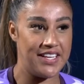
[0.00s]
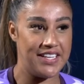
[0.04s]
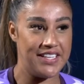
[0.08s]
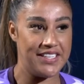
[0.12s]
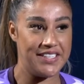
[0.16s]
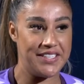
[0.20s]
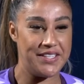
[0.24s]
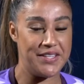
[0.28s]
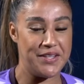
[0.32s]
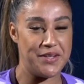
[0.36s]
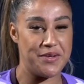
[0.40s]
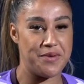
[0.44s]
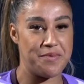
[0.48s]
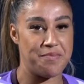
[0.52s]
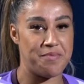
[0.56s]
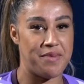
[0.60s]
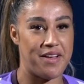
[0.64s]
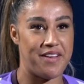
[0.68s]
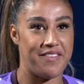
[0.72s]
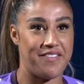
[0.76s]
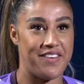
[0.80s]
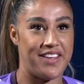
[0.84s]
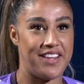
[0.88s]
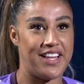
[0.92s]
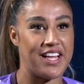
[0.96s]

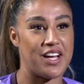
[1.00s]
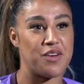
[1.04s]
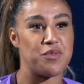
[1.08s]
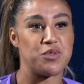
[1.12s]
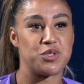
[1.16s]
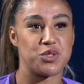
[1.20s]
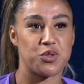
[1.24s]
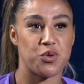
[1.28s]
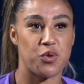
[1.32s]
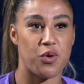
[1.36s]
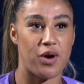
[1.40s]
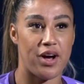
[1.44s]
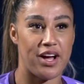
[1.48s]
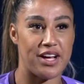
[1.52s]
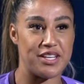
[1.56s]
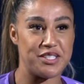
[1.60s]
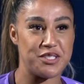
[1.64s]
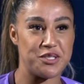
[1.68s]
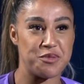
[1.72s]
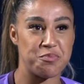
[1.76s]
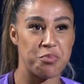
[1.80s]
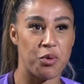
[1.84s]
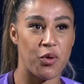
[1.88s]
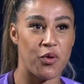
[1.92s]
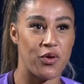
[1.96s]
I feel like I was quite a
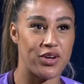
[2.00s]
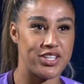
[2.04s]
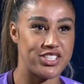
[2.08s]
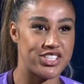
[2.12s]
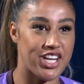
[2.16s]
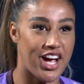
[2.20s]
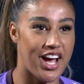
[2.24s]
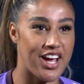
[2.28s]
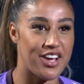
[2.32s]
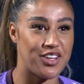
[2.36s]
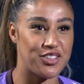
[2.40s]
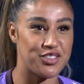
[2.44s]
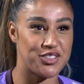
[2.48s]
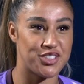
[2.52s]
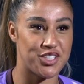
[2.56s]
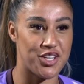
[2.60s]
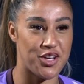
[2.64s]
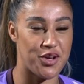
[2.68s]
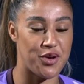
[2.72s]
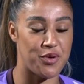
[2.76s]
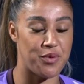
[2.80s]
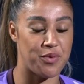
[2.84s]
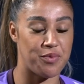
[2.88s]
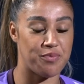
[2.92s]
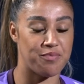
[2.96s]
sporty child,
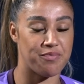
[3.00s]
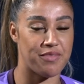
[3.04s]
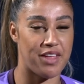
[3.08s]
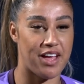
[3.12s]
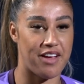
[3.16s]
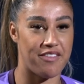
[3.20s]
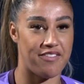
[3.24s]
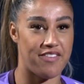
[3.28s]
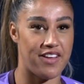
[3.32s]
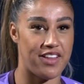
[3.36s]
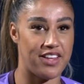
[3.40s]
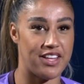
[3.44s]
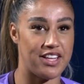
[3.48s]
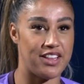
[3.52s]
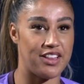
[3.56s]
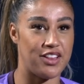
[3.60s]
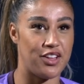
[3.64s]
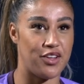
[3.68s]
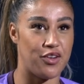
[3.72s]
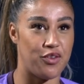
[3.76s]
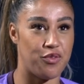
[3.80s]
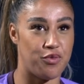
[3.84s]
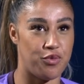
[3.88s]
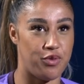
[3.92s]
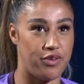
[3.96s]
so I fell in
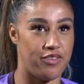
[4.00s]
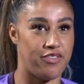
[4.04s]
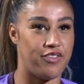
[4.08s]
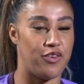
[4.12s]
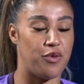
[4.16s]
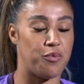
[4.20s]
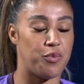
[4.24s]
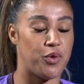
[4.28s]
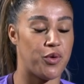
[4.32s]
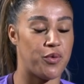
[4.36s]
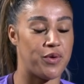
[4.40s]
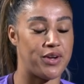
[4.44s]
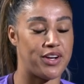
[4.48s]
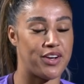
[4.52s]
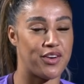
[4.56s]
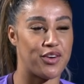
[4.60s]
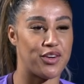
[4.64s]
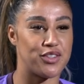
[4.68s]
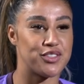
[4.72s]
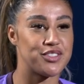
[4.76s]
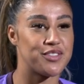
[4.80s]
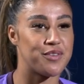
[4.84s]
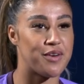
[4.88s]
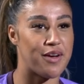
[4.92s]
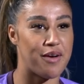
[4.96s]
love with football when I
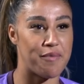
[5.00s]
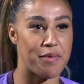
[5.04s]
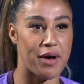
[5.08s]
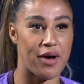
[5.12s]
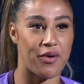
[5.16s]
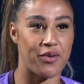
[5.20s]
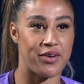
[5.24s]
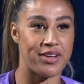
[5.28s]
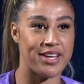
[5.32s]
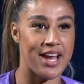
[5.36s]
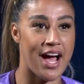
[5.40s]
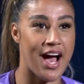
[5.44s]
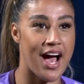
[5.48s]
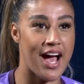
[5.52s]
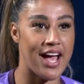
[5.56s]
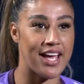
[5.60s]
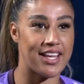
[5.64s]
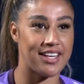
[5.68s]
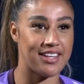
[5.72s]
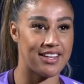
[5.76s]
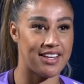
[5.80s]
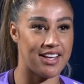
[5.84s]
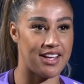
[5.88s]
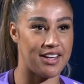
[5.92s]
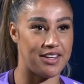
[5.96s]
got to about
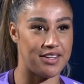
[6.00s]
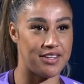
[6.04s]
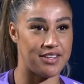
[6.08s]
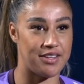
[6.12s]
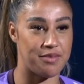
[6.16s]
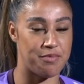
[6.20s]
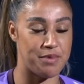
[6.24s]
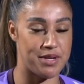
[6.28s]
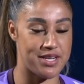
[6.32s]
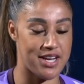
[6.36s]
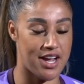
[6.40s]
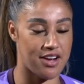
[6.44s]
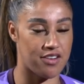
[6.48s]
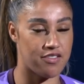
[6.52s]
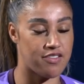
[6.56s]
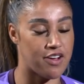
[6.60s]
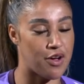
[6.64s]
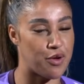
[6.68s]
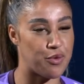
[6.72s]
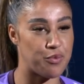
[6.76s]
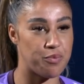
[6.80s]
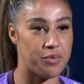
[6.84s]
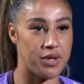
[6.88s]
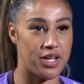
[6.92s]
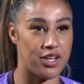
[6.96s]
9 and my dad
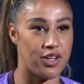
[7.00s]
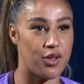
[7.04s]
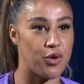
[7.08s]
found me a